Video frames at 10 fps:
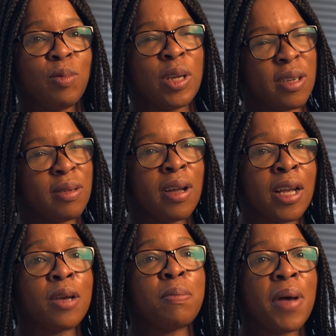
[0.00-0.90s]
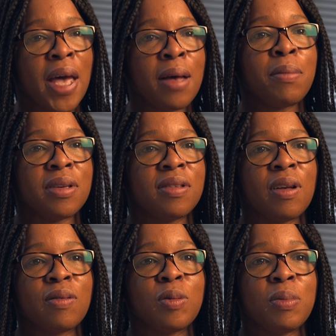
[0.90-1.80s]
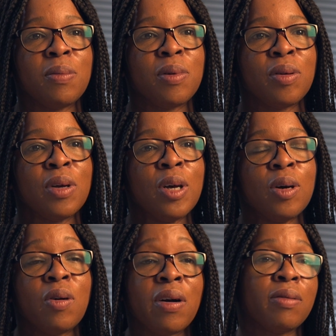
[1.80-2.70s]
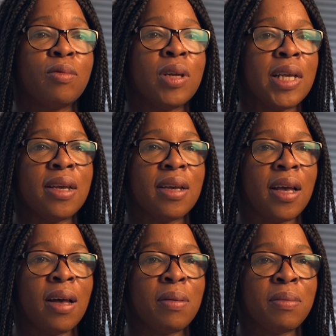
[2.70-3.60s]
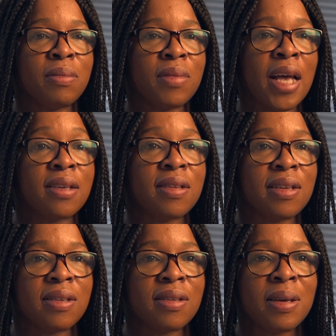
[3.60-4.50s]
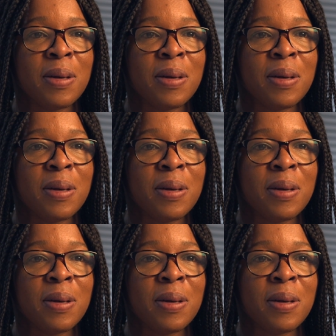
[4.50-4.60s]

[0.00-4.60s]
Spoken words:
when I compare myself to people who are really excellent.